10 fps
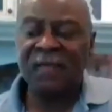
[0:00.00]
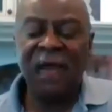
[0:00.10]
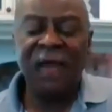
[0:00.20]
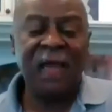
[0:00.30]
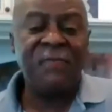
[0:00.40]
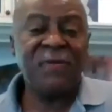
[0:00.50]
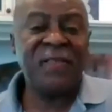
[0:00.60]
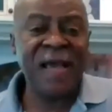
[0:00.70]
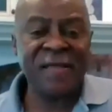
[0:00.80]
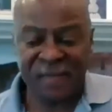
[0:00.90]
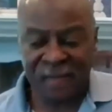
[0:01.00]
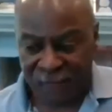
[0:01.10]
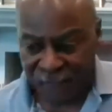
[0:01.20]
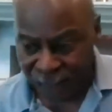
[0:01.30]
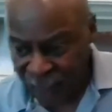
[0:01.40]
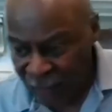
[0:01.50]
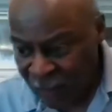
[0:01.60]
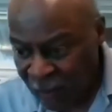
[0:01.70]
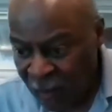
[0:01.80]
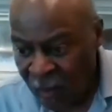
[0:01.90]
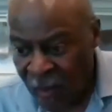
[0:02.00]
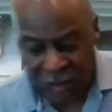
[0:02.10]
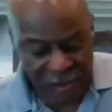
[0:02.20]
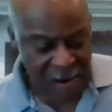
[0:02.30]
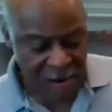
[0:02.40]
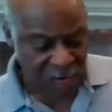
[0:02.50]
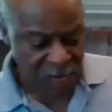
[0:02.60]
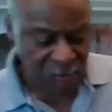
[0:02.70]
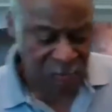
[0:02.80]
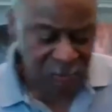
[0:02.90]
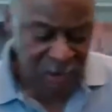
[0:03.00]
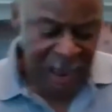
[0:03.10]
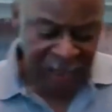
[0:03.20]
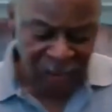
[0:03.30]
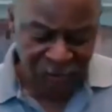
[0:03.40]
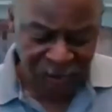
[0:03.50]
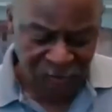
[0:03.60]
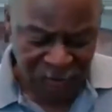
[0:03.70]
and potassium. Now, I usually will